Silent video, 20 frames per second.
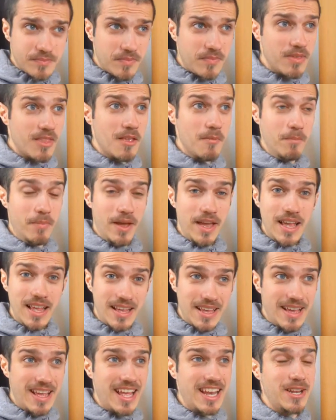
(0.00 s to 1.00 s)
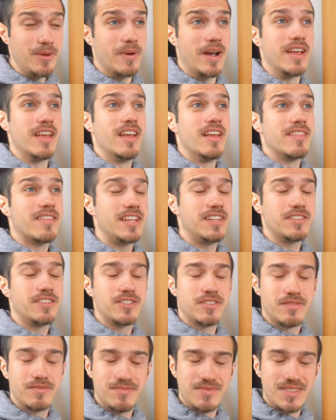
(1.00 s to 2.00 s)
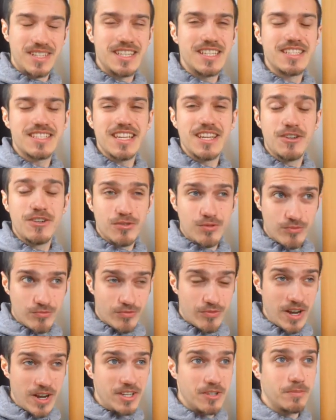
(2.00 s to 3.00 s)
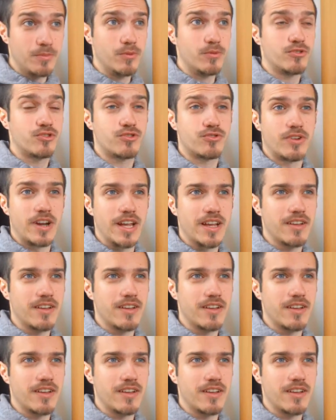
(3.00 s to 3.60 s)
But anyway, they did this incredible trek.